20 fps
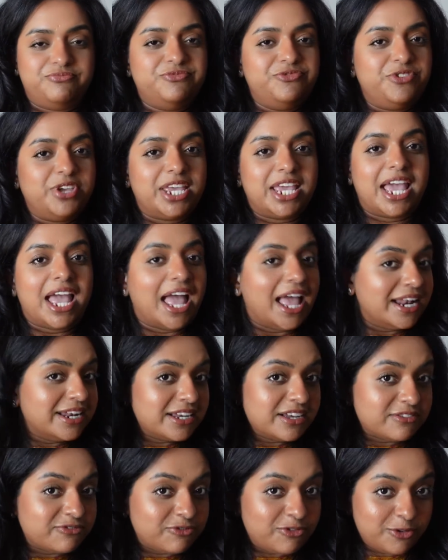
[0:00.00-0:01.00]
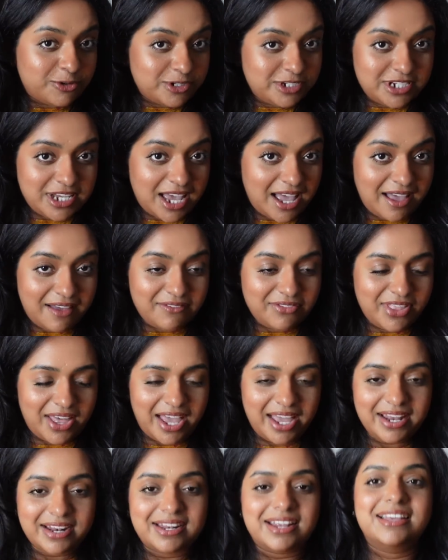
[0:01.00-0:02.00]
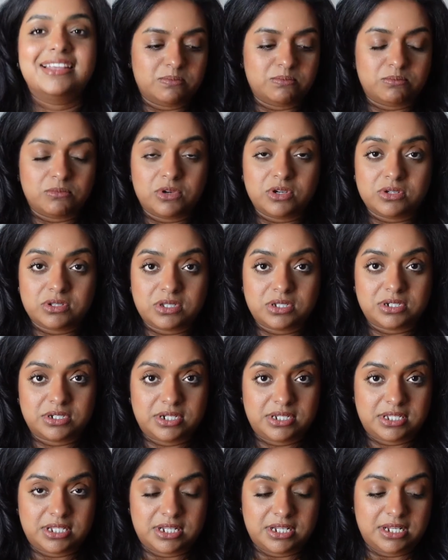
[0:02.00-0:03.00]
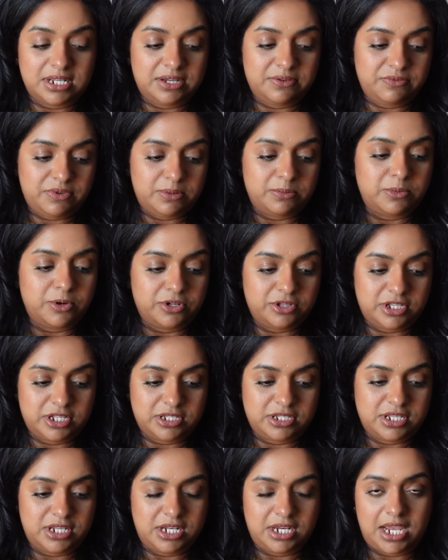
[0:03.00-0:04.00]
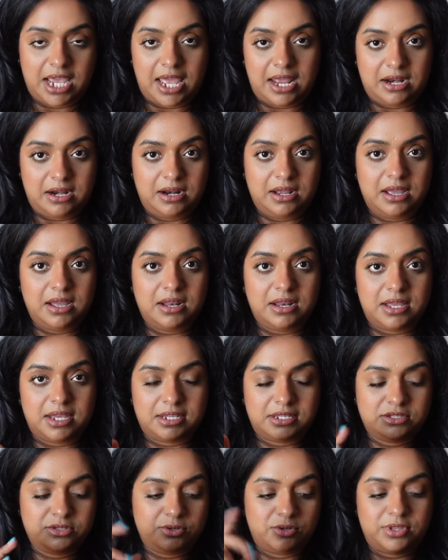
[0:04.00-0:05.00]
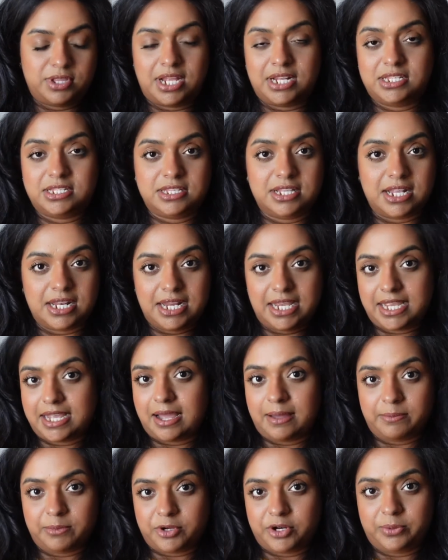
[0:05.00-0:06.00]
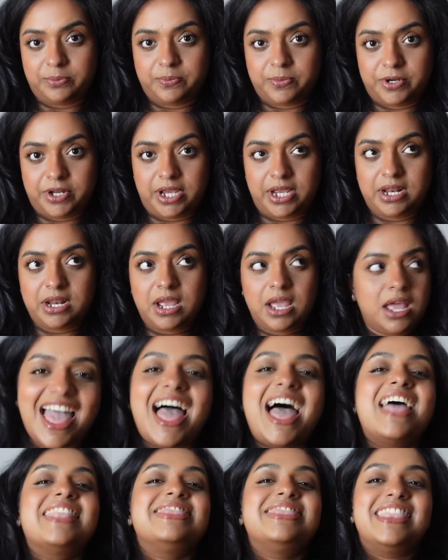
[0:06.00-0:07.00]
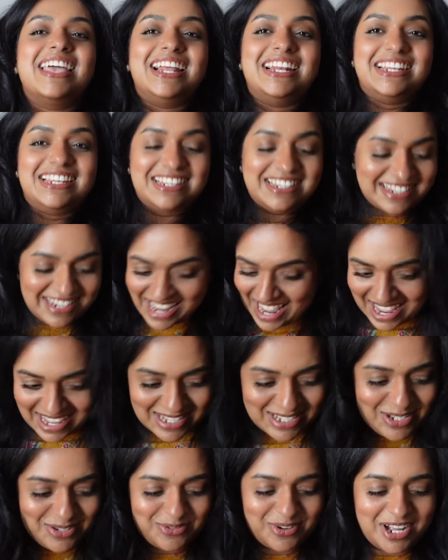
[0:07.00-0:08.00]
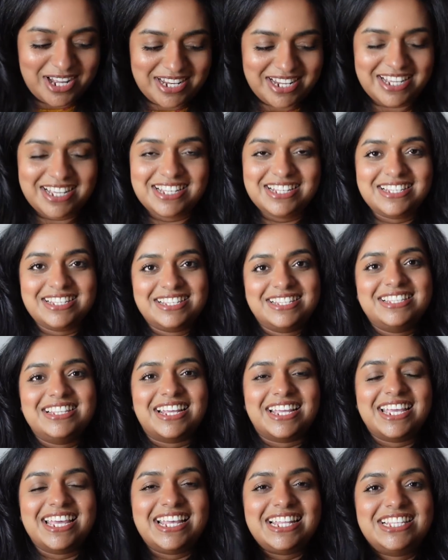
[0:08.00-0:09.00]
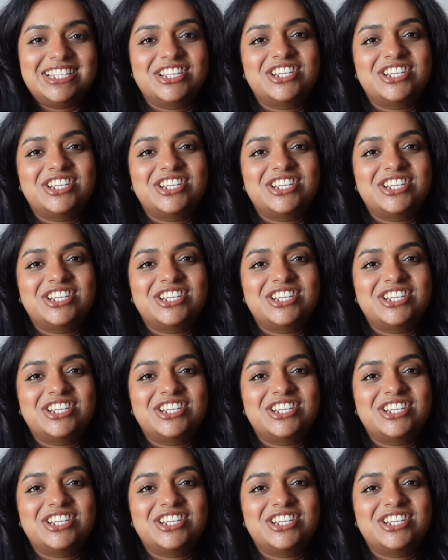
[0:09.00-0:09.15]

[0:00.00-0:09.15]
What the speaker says: we can't afford to have that. Most recently we bought this in Canada, like, so that's the link I'm gonna put it. And the last one is the kids